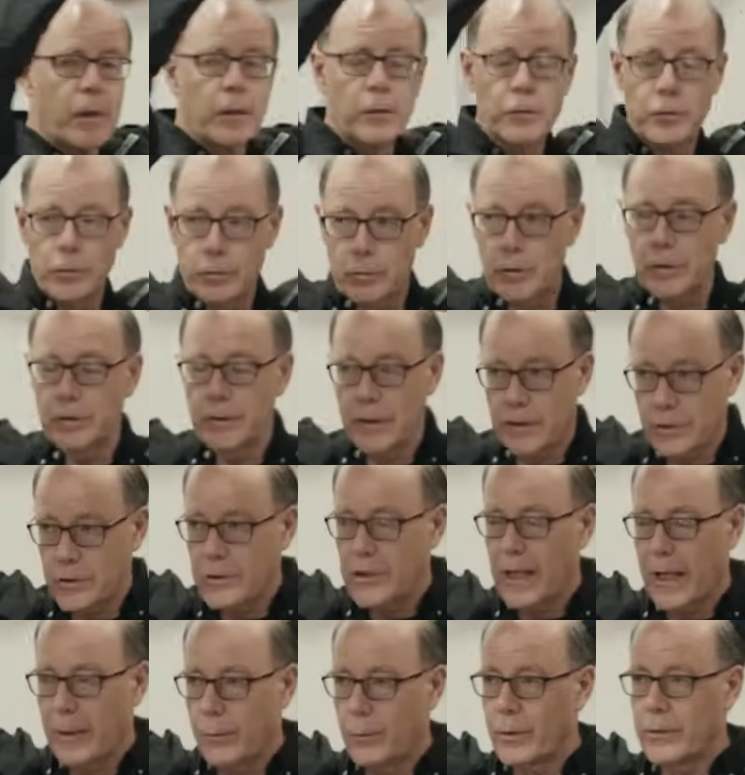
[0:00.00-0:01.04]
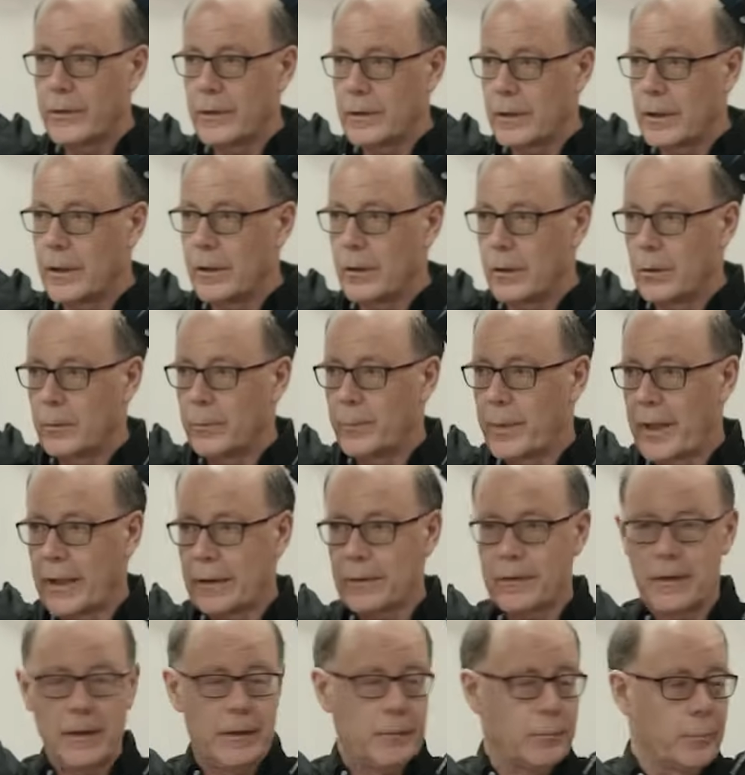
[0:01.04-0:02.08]
you could get shot with an arrow
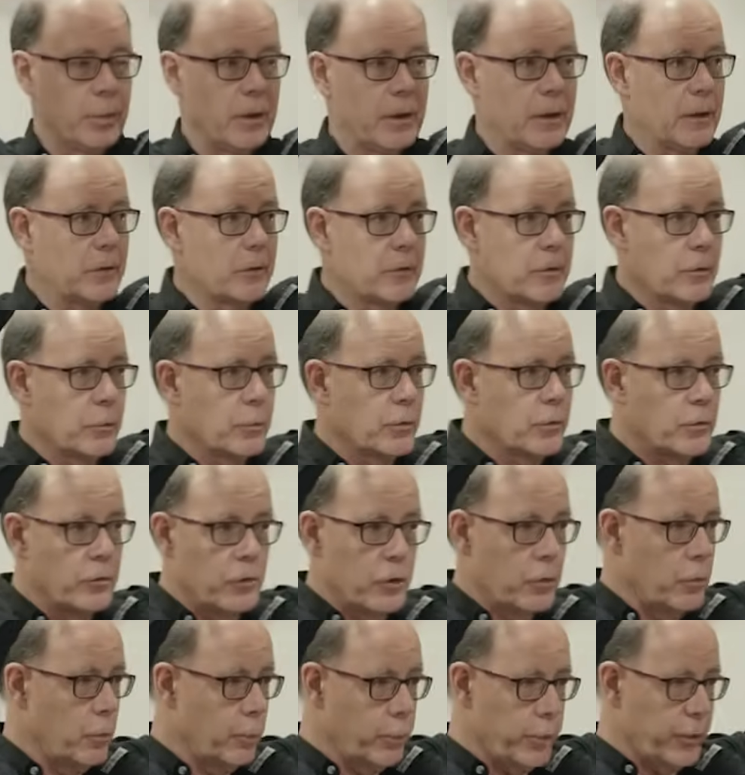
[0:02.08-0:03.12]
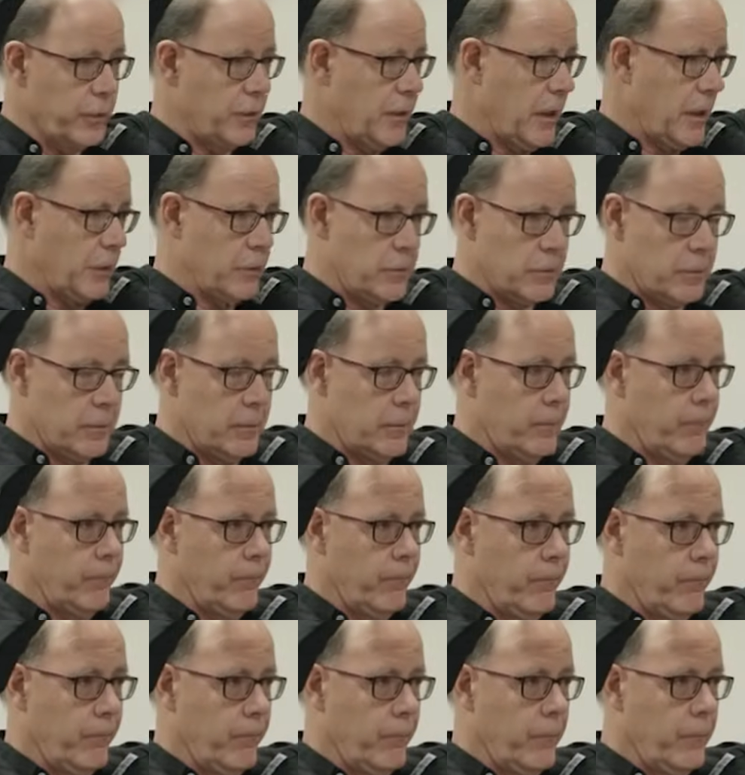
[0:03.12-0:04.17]
back then because there was no protection.
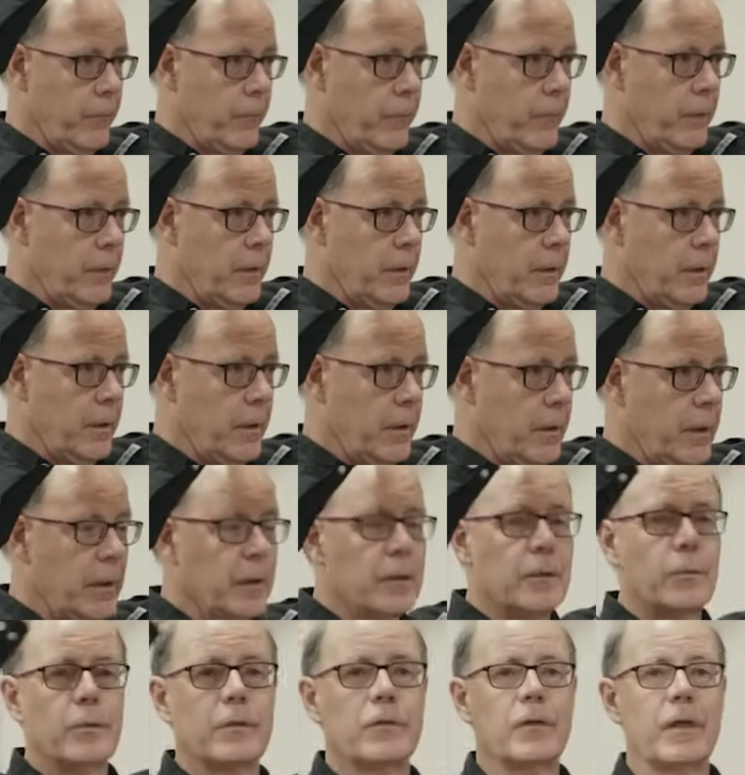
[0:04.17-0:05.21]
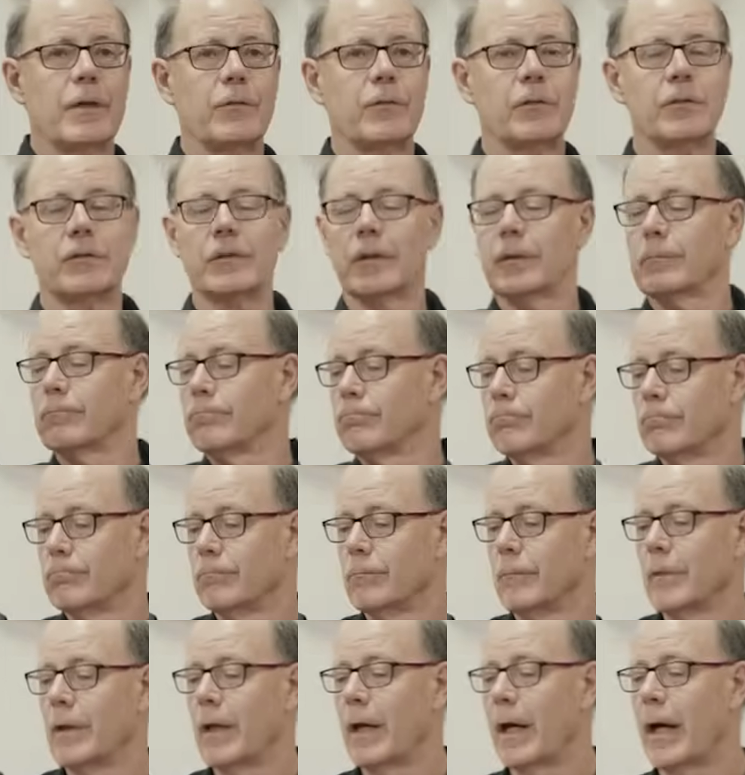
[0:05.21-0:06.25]
You know what David said?
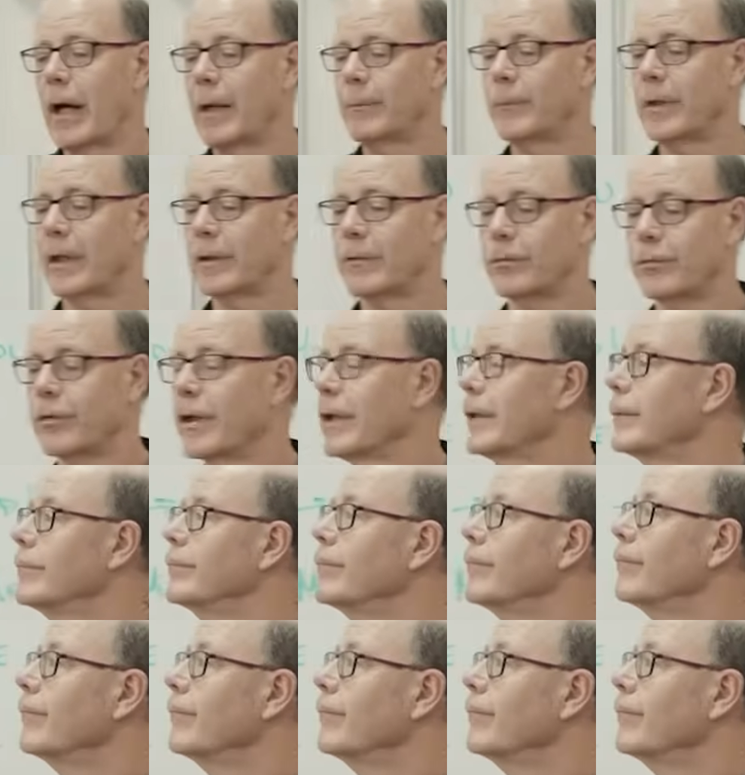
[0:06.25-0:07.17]
I'm not afraid.